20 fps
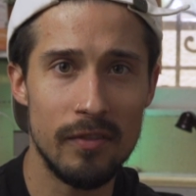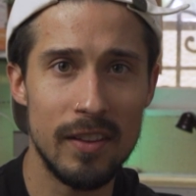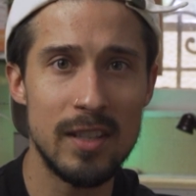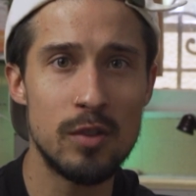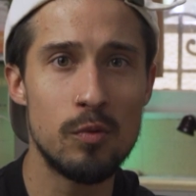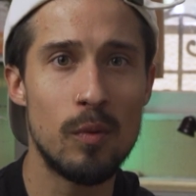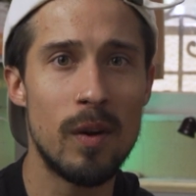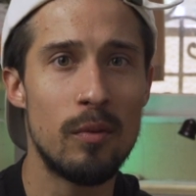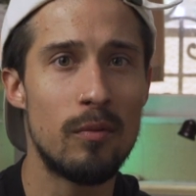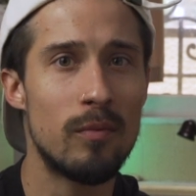
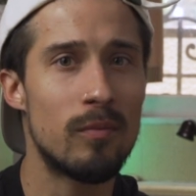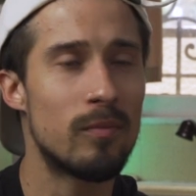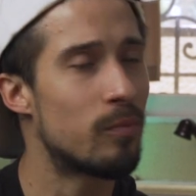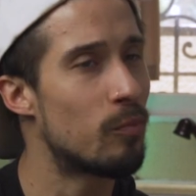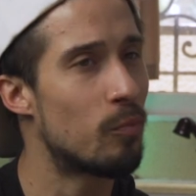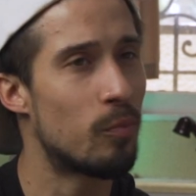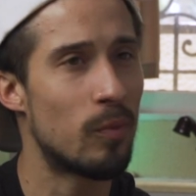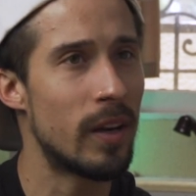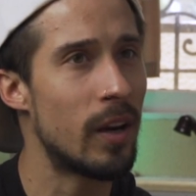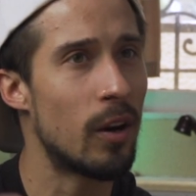That's why,
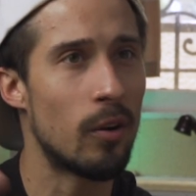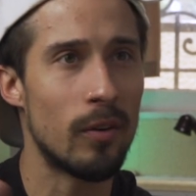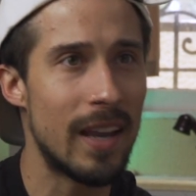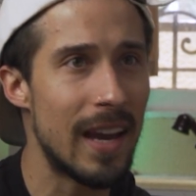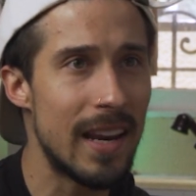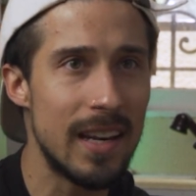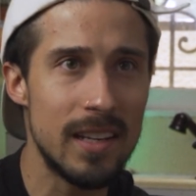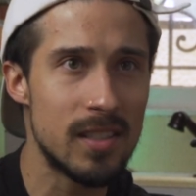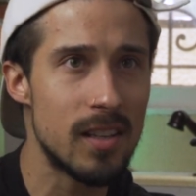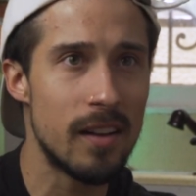you know,
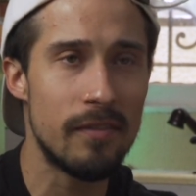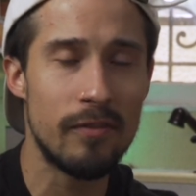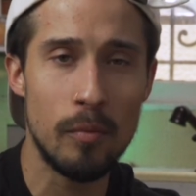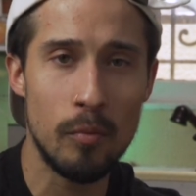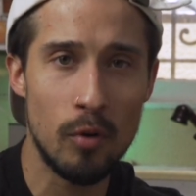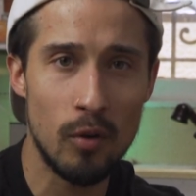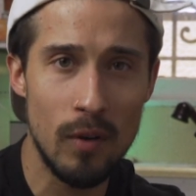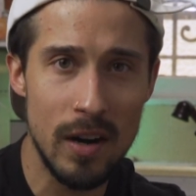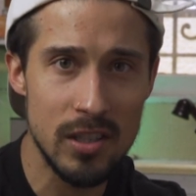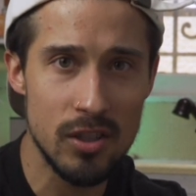getting stuff
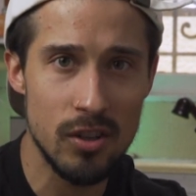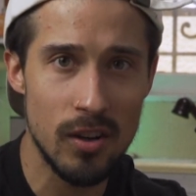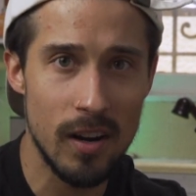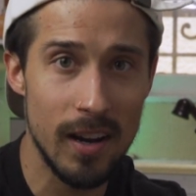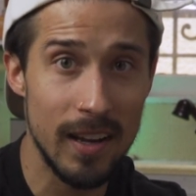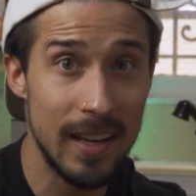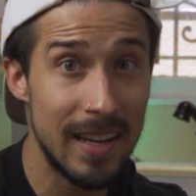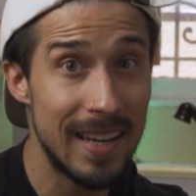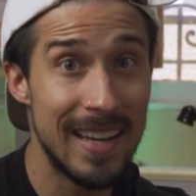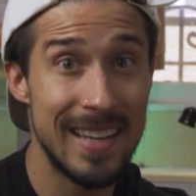from a
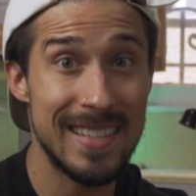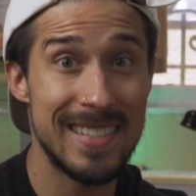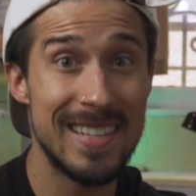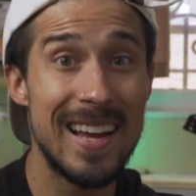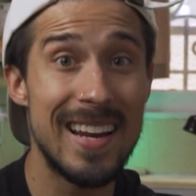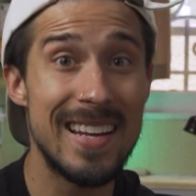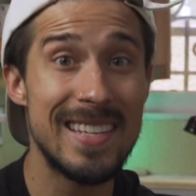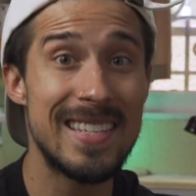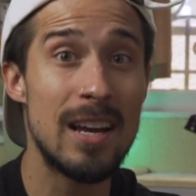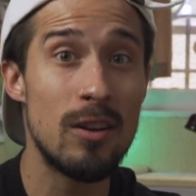restaurant is
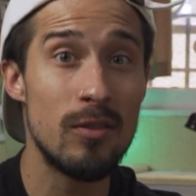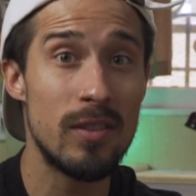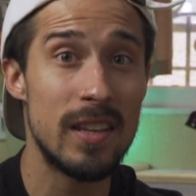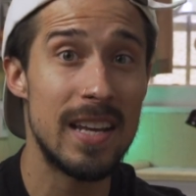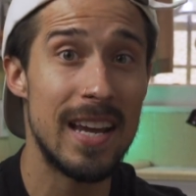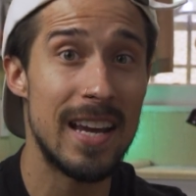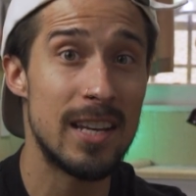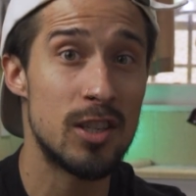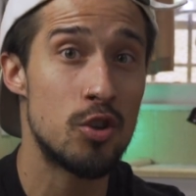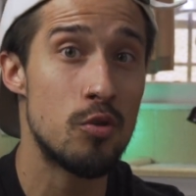not as
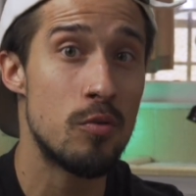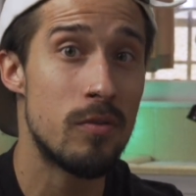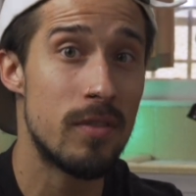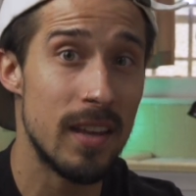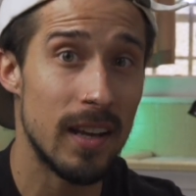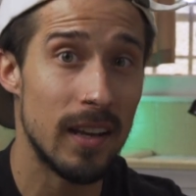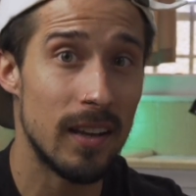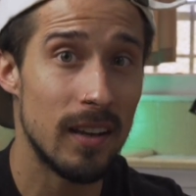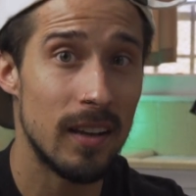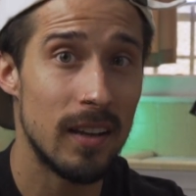healthy as you
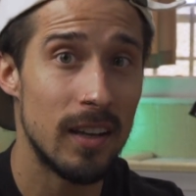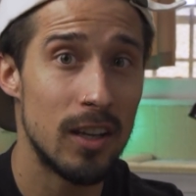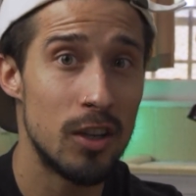think.